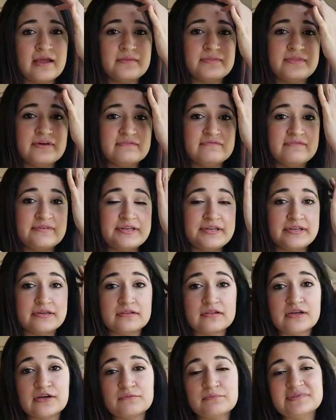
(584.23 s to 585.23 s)
The
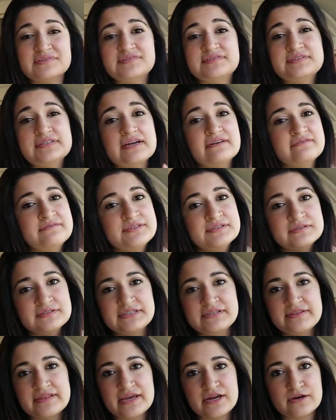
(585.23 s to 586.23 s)
vanilla was
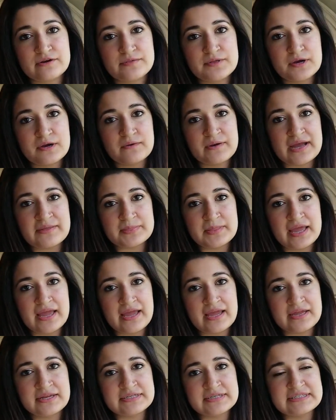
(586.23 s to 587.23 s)
definitely there though at the
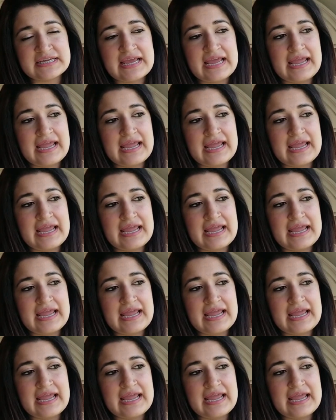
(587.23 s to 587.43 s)
end,